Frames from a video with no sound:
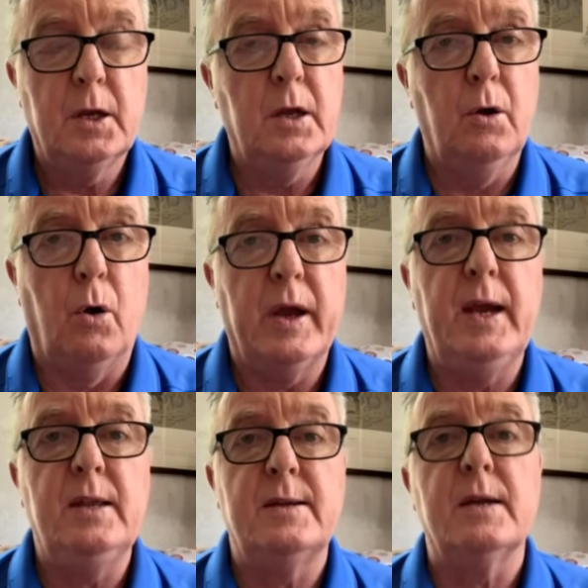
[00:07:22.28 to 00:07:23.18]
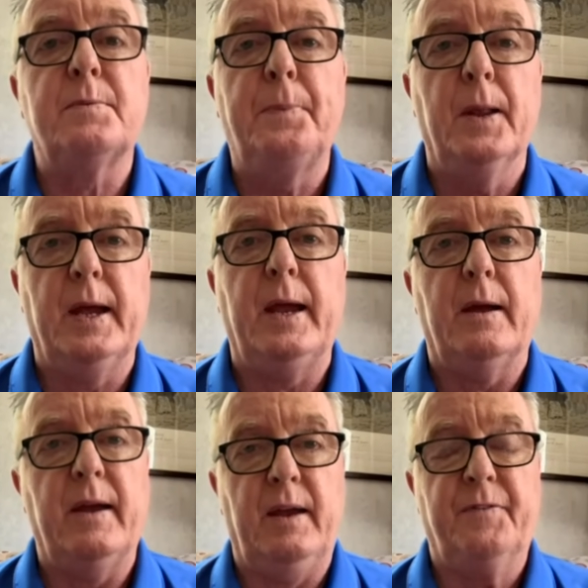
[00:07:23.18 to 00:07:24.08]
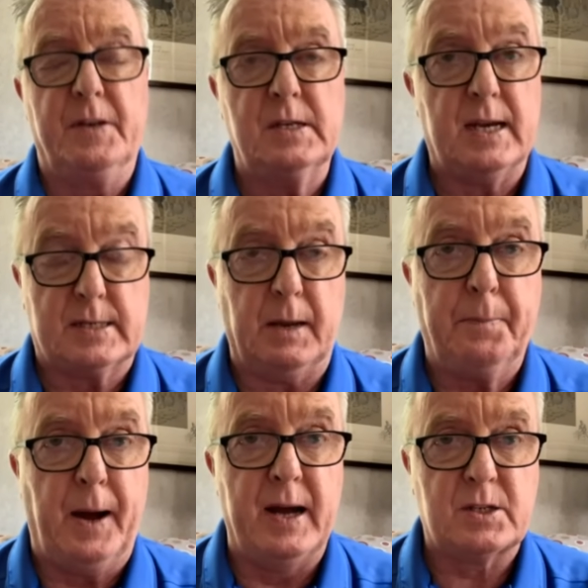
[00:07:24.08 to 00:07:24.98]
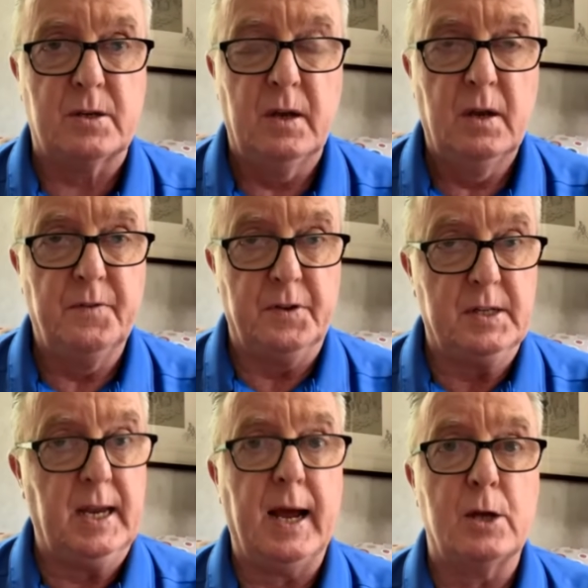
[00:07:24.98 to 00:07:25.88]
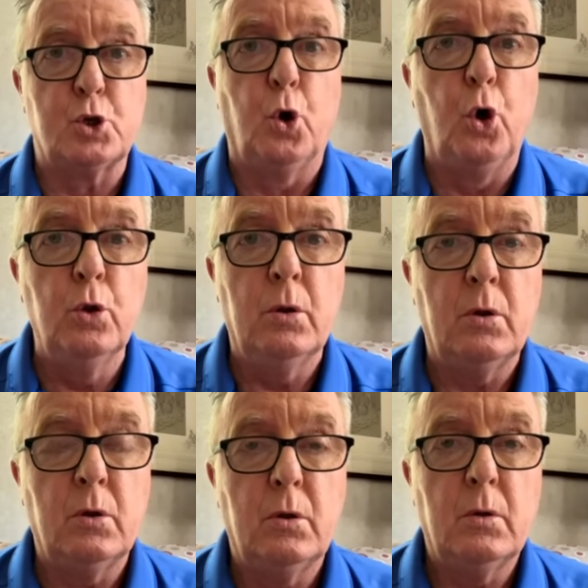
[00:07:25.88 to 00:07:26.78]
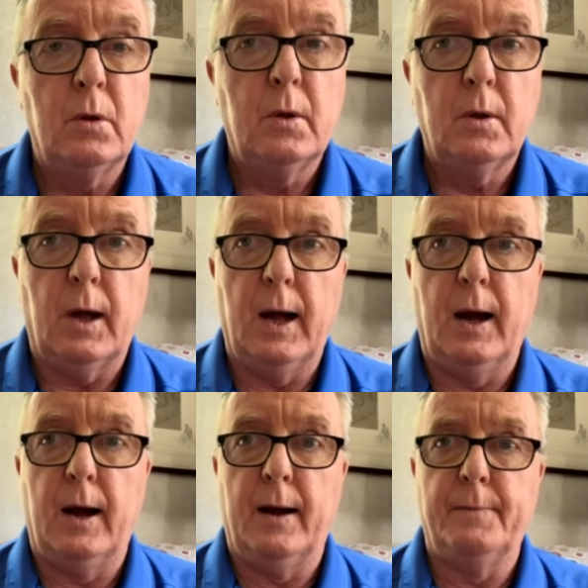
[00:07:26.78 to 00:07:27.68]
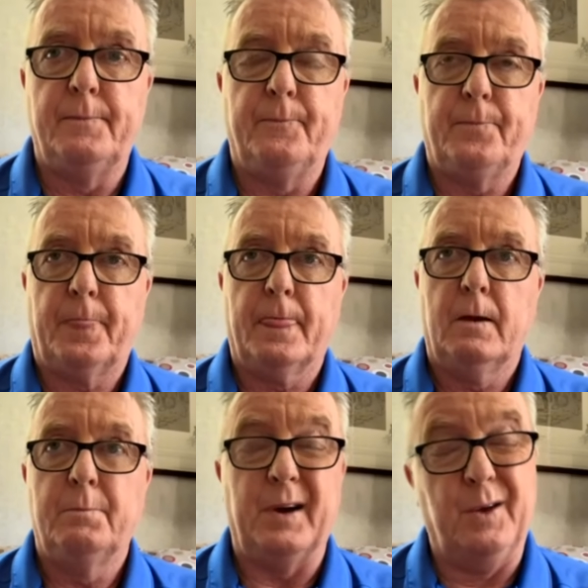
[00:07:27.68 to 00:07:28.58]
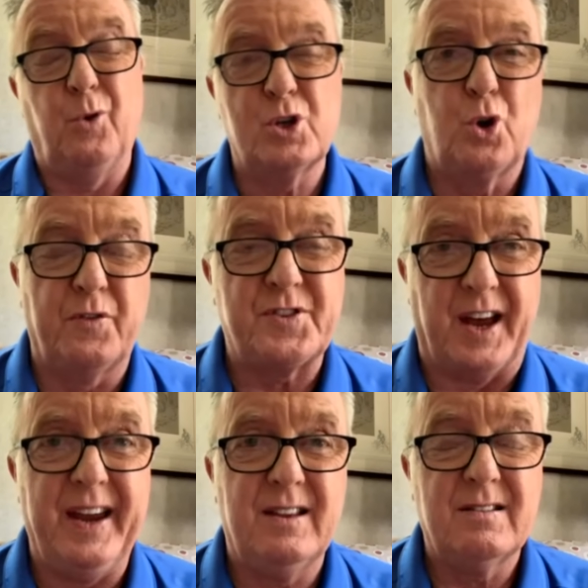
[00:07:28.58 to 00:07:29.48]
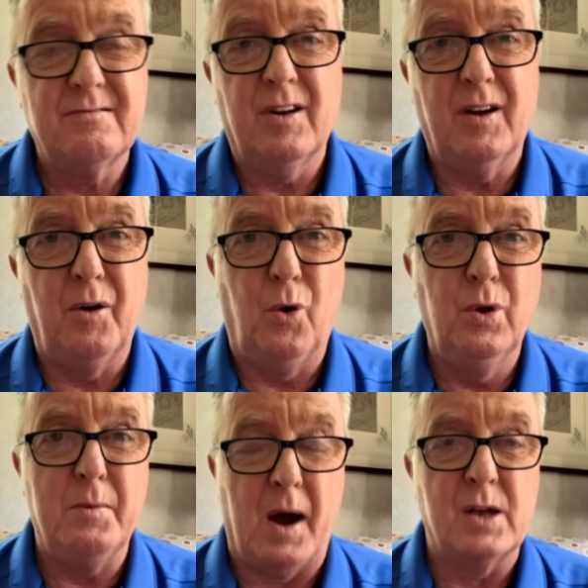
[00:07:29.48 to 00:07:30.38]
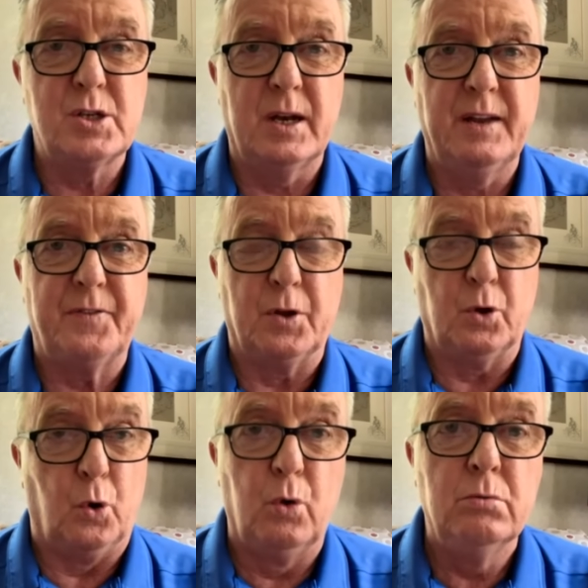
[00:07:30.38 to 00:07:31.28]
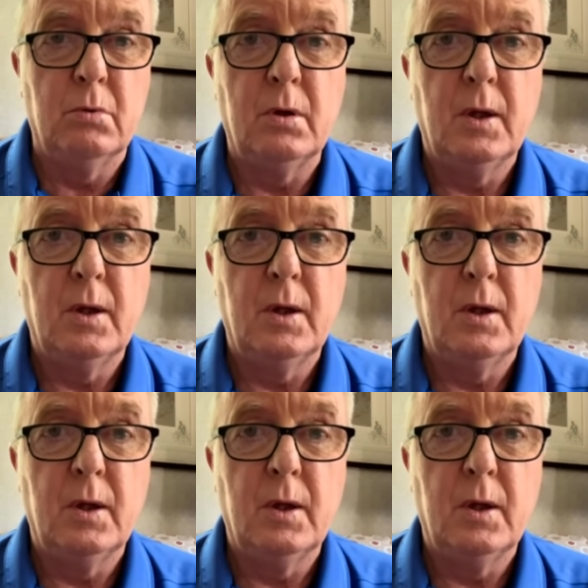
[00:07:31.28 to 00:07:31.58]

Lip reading: You know, he did play a fantastic pass for the Diaz goal, but he was offside, only marginally for the goal.